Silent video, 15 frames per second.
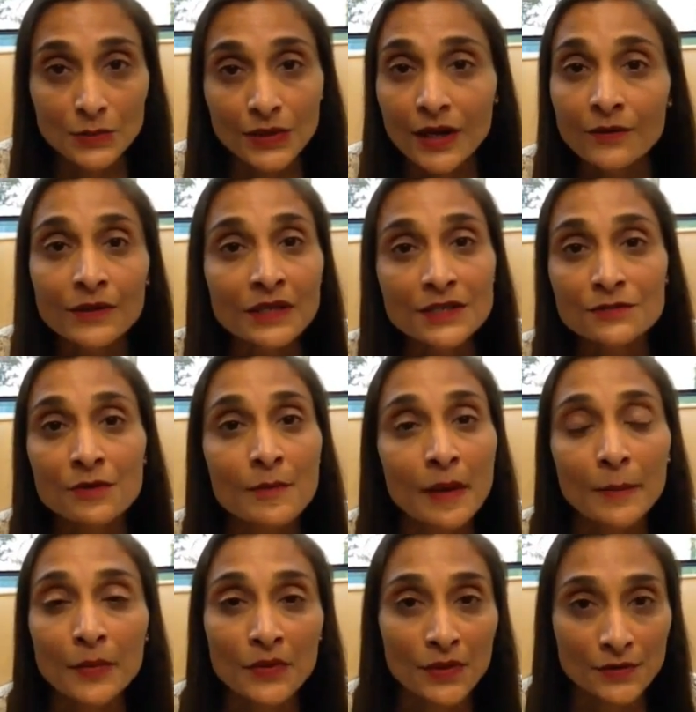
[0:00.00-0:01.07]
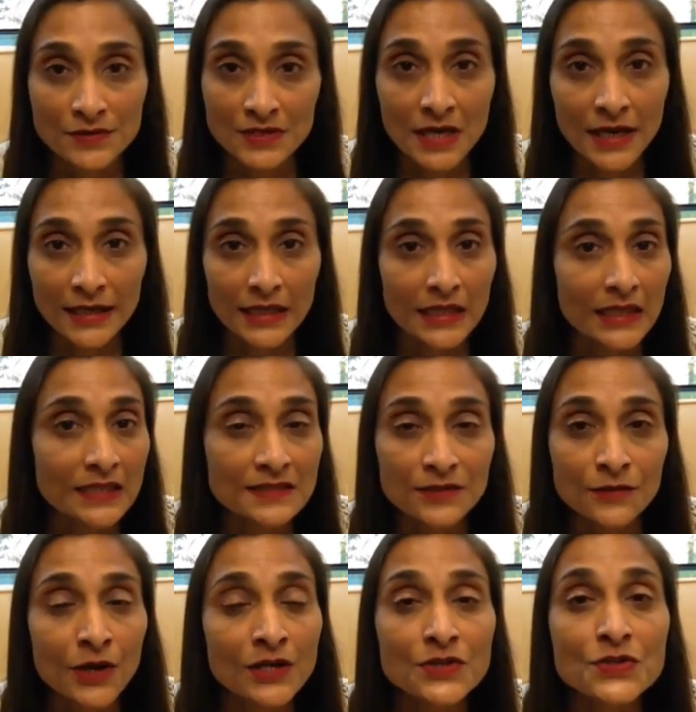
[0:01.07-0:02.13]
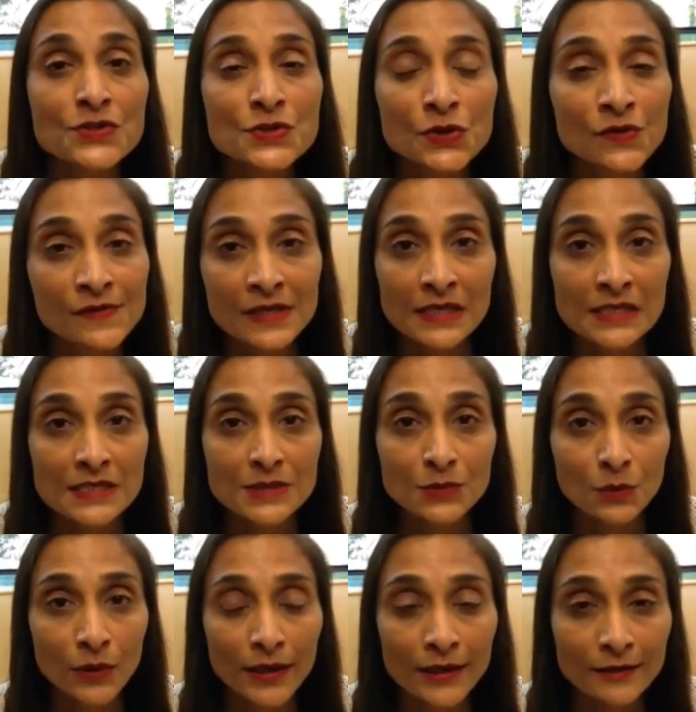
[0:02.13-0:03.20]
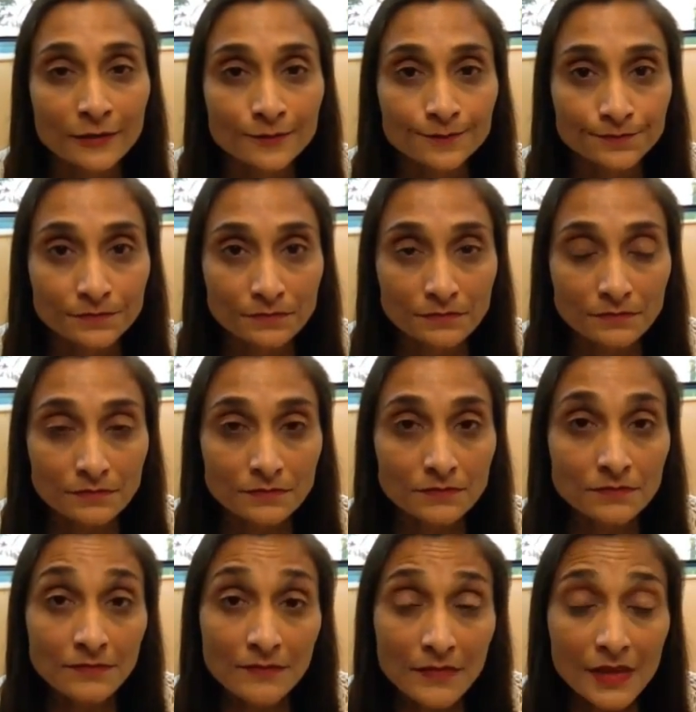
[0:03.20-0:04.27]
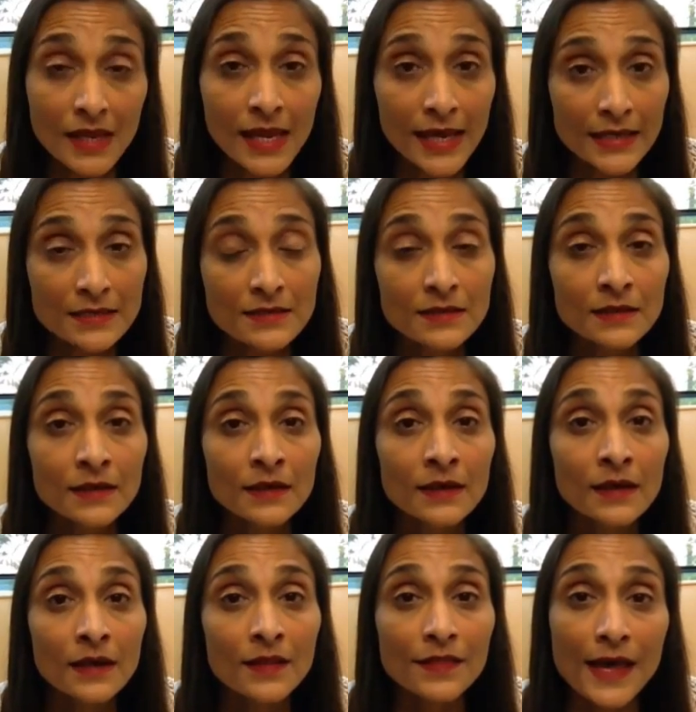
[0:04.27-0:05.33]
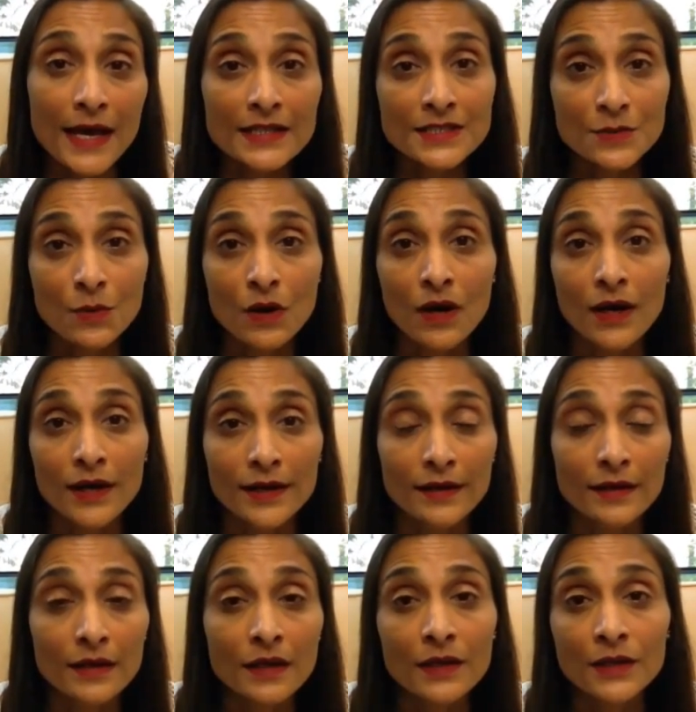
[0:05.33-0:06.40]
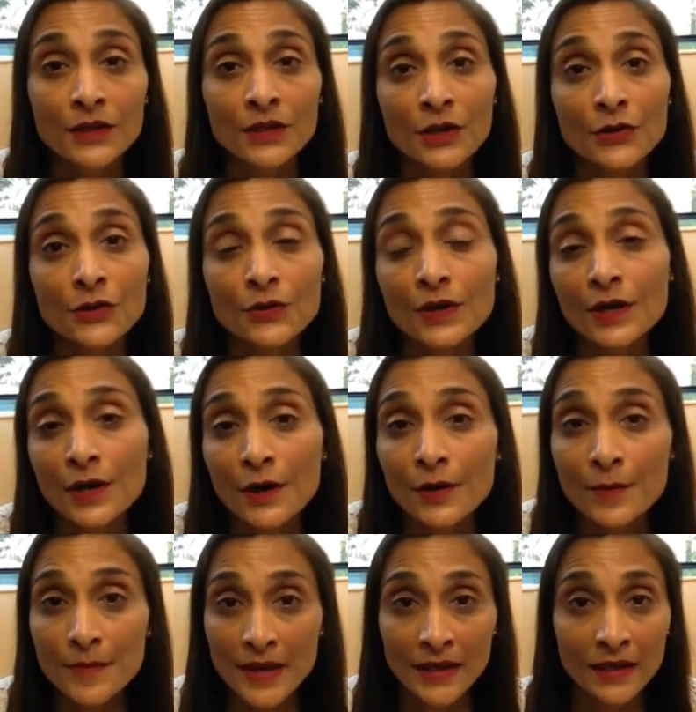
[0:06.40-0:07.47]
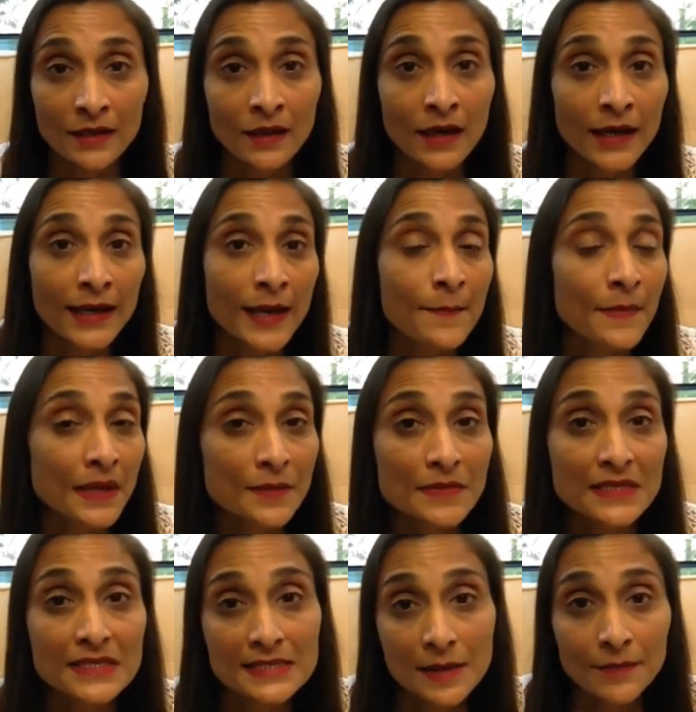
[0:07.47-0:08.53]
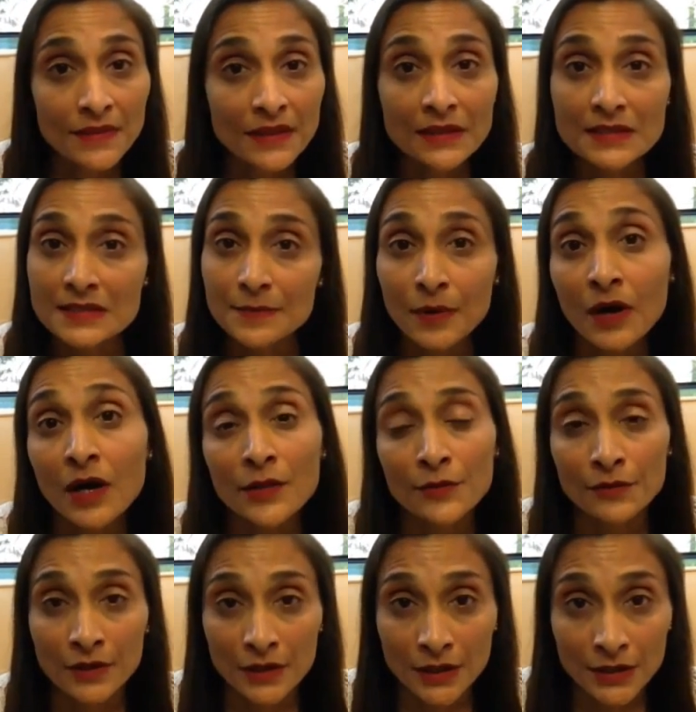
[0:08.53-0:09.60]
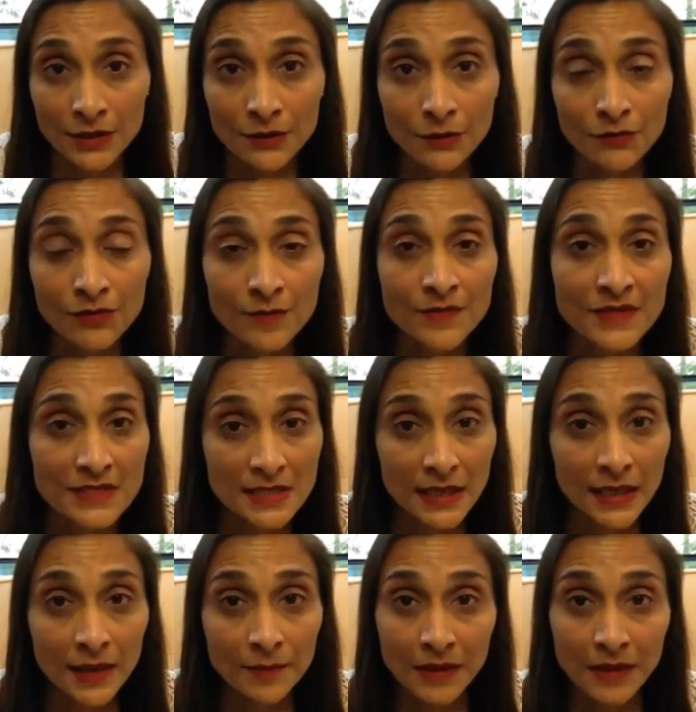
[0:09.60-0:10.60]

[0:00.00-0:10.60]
We don't need to remember those kind of things. They're not serving us well. And that's why you can go to bed at night and maybe something is bothering you from the day.